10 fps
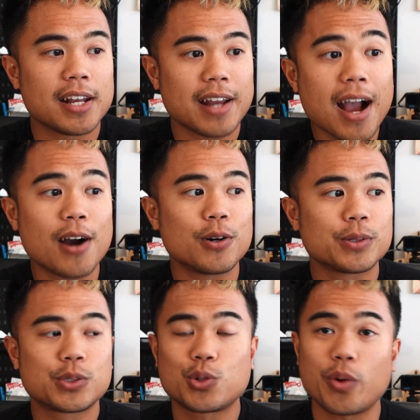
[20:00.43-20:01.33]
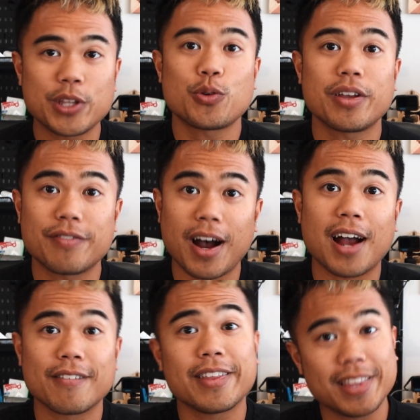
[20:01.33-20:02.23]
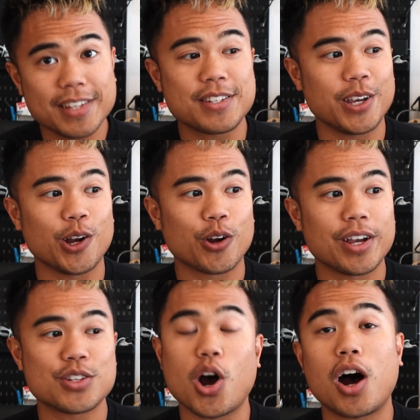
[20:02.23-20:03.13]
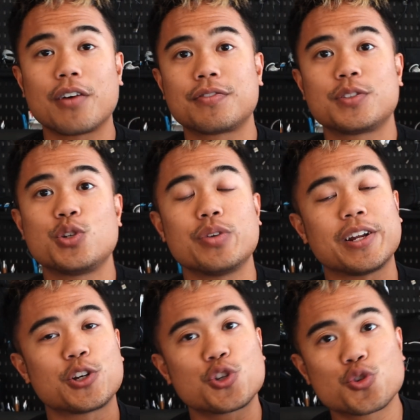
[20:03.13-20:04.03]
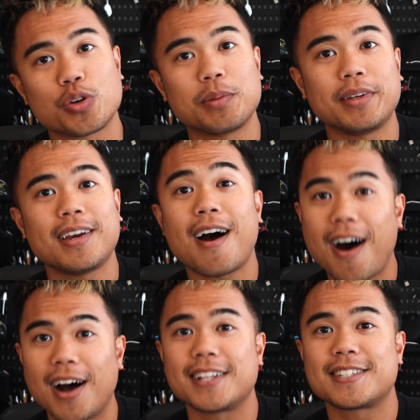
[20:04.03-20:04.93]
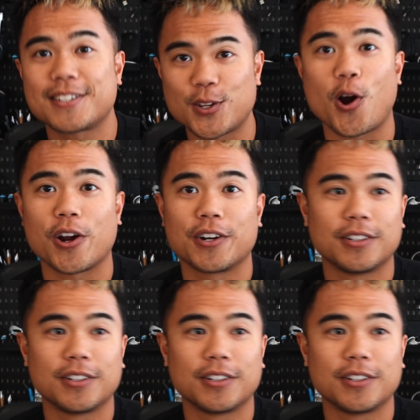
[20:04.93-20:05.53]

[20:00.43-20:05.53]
And now, 2025, this year, is off to an extremely hot start.